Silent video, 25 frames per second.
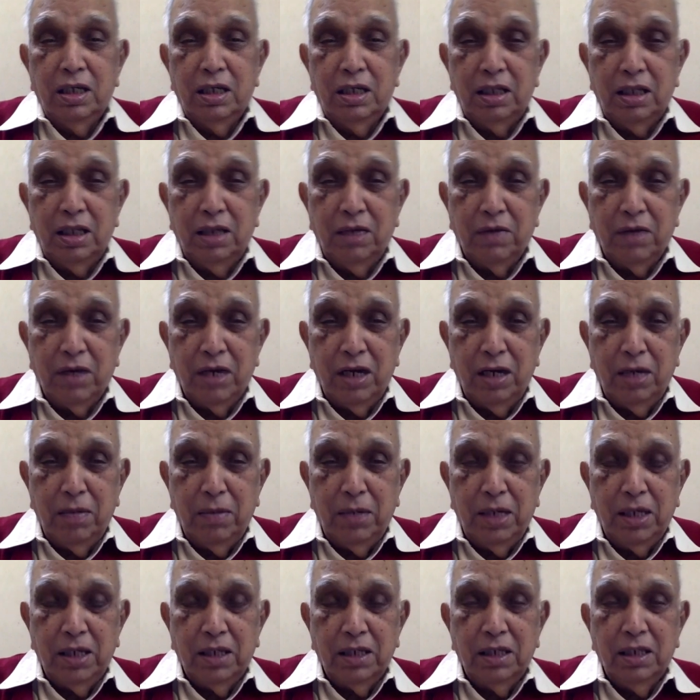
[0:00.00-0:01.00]

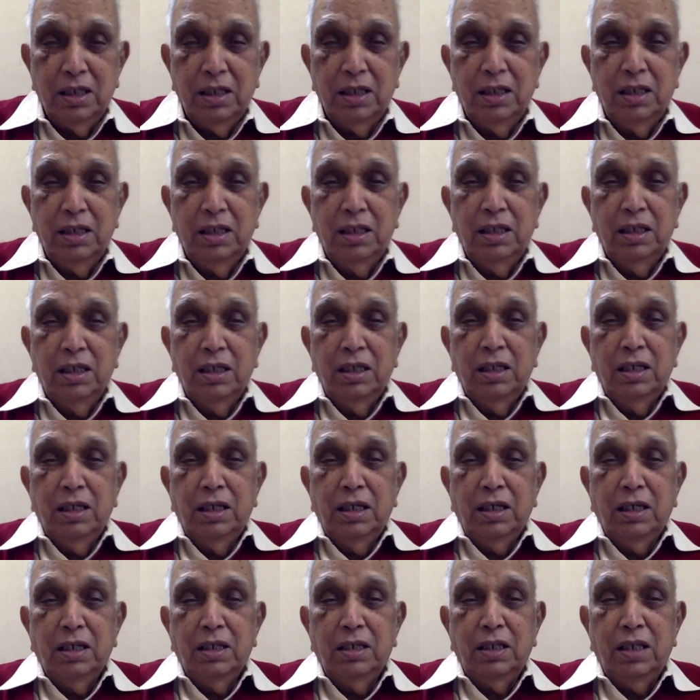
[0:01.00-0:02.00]
Devarnamas,
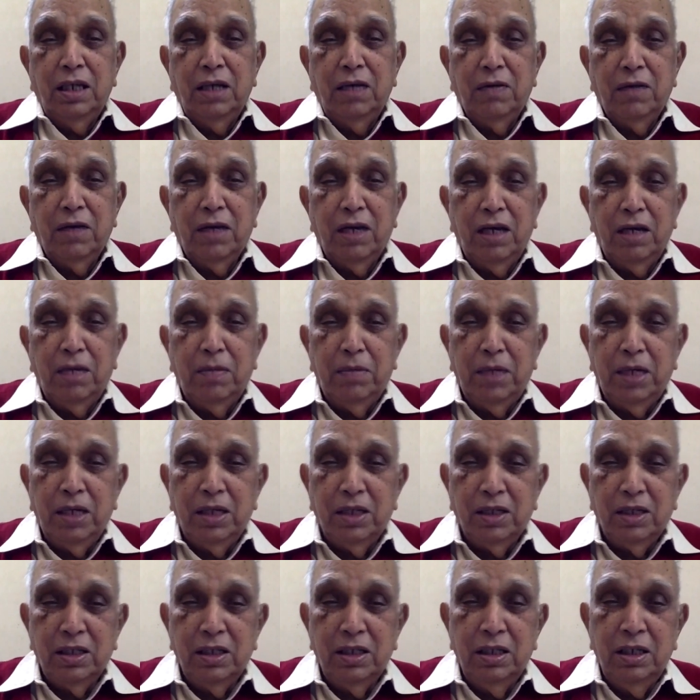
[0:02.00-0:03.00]
his
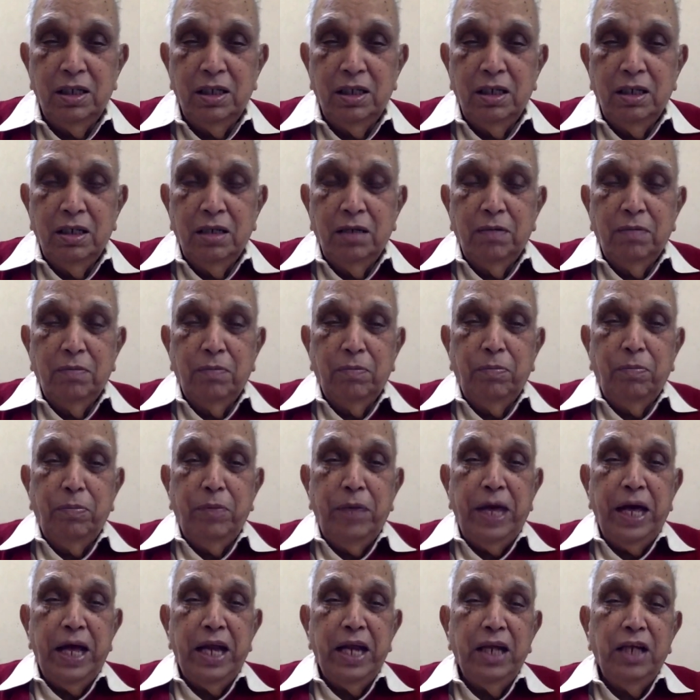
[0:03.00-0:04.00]
Devarnamas
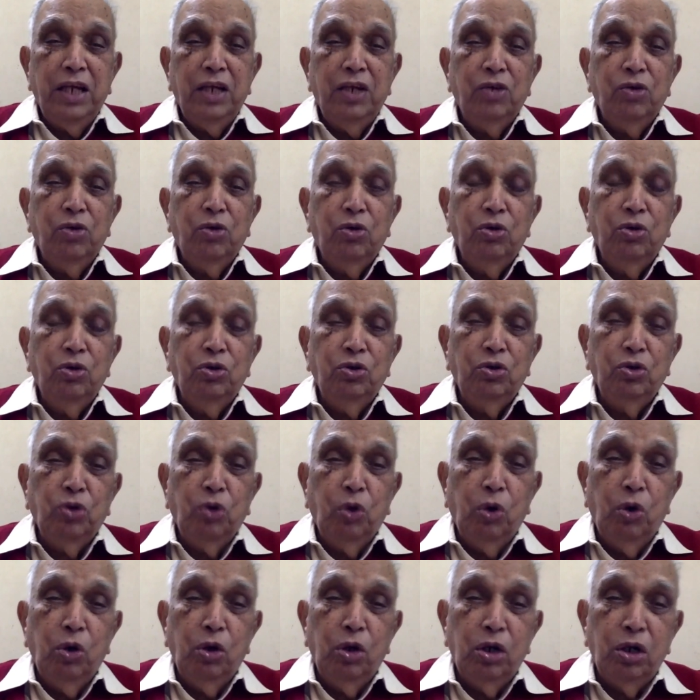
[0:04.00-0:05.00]
bearing his own
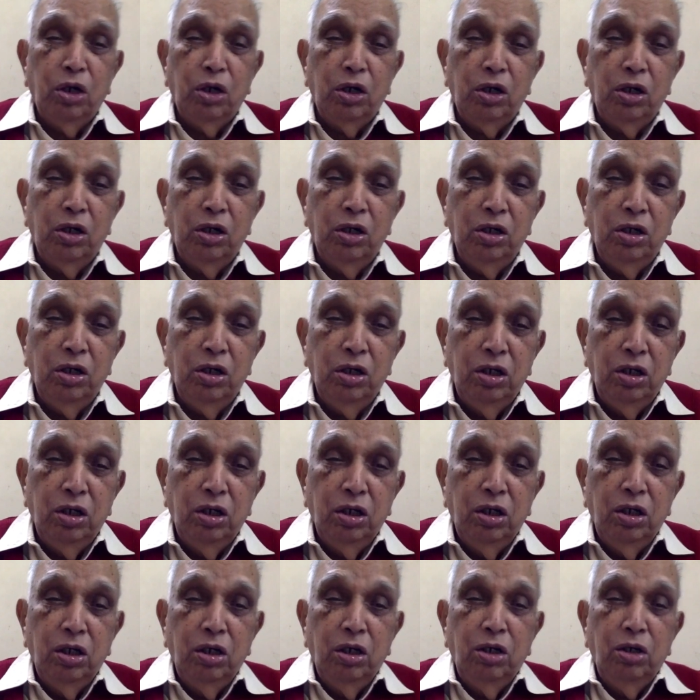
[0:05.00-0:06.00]
soul
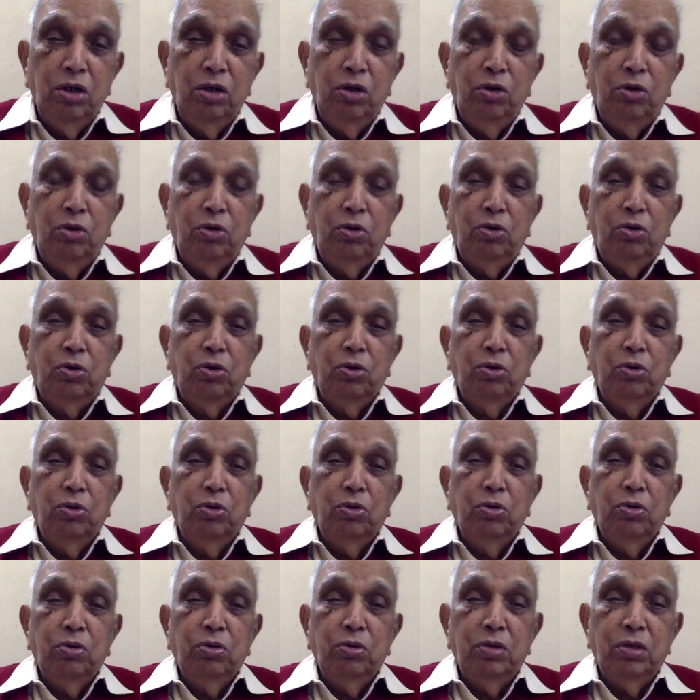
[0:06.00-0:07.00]

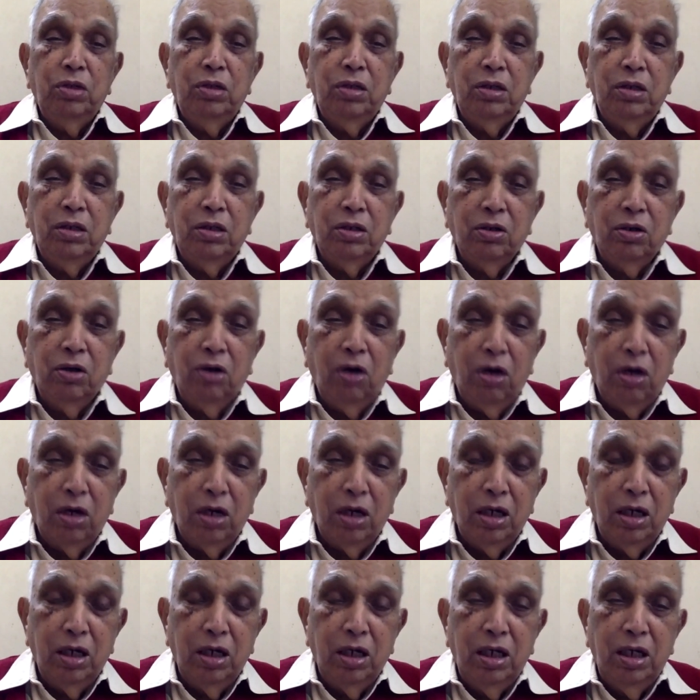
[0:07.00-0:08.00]
to God
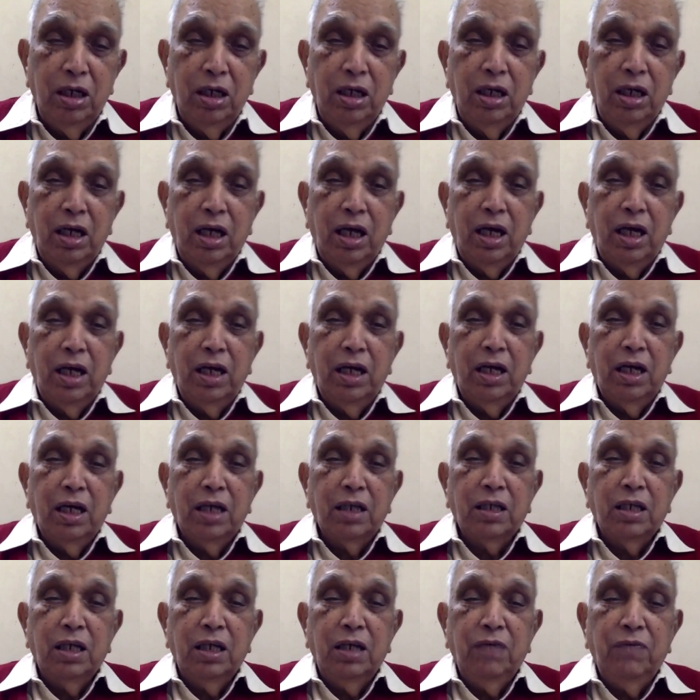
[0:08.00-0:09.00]
and
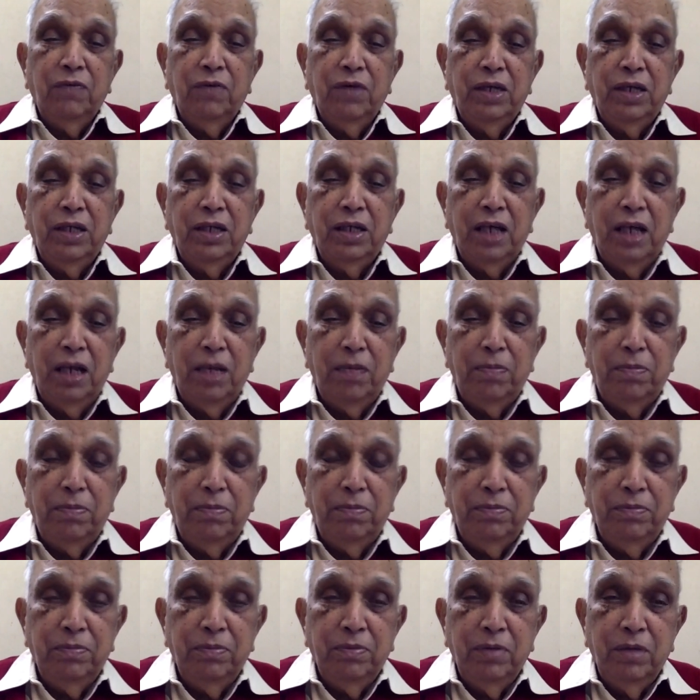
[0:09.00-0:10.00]
asking for his help
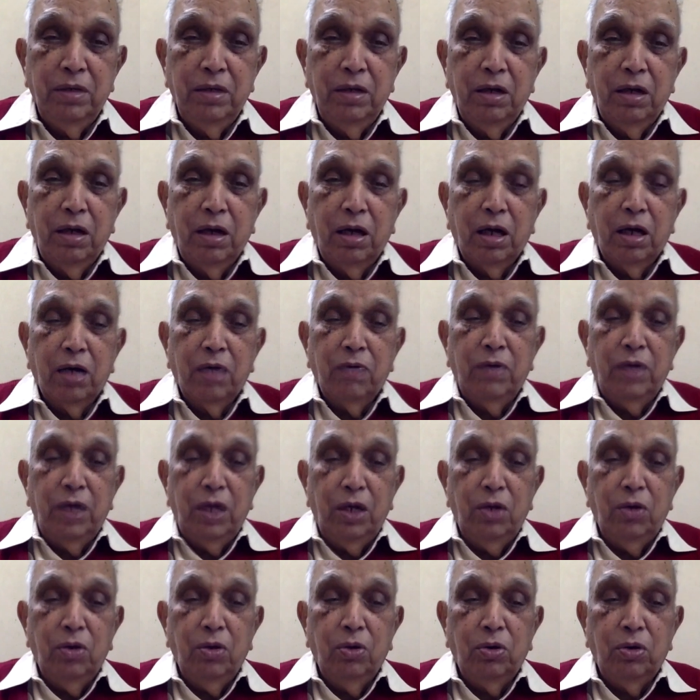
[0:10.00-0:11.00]
are well
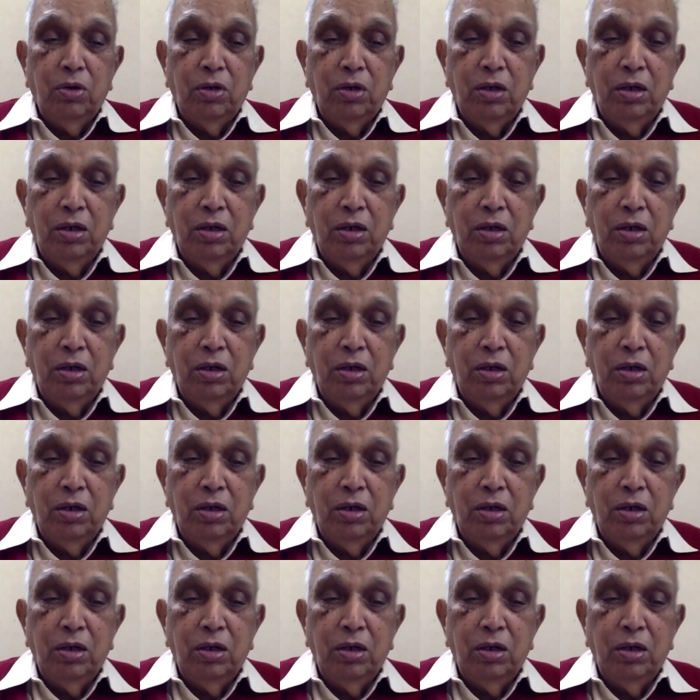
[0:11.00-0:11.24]
known.